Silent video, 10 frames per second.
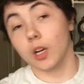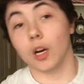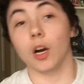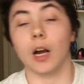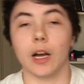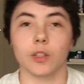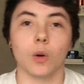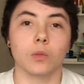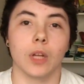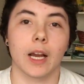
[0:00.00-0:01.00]
Uh, I
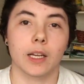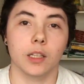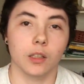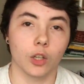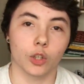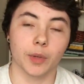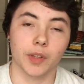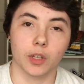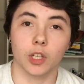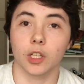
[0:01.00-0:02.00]
don't like
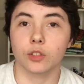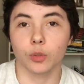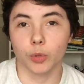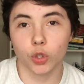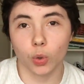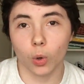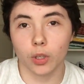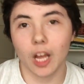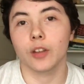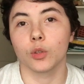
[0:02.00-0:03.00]
underwear that are cut super
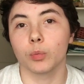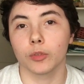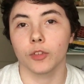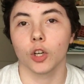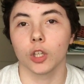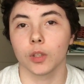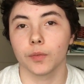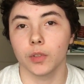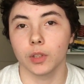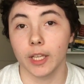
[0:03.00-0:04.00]
short. I do
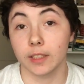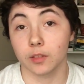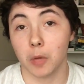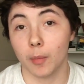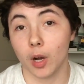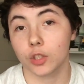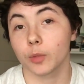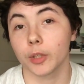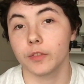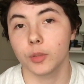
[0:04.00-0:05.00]
prefer the legs of my
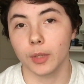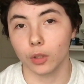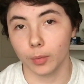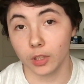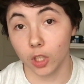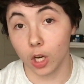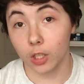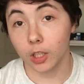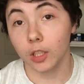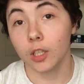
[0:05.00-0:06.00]
boxer briefs to be a little bit
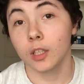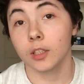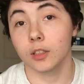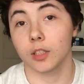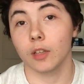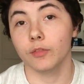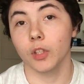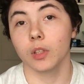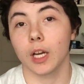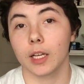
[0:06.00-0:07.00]
longer because I
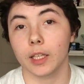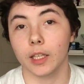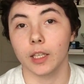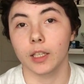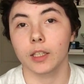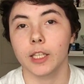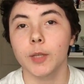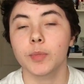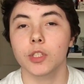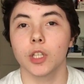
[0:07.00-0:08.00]
feel like it
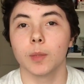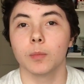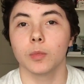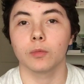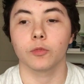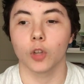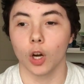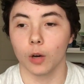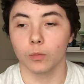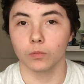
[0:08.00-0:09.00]
keeps them
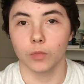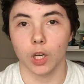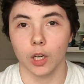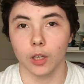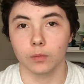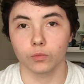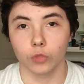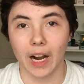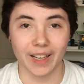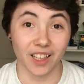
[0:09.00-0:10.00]
from um,
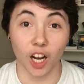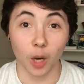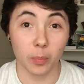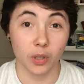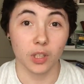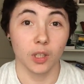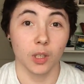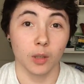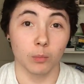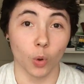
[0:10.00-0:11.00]
riding up
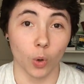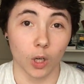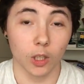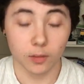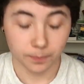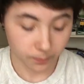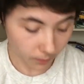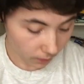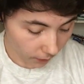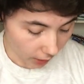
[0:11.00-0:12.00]
more,
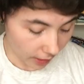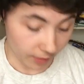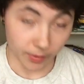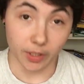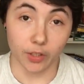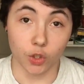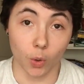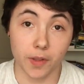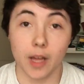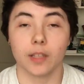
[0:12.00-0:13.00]
and I really
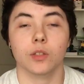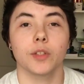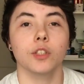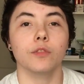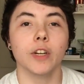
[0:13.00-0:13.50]
enjoy that. So these are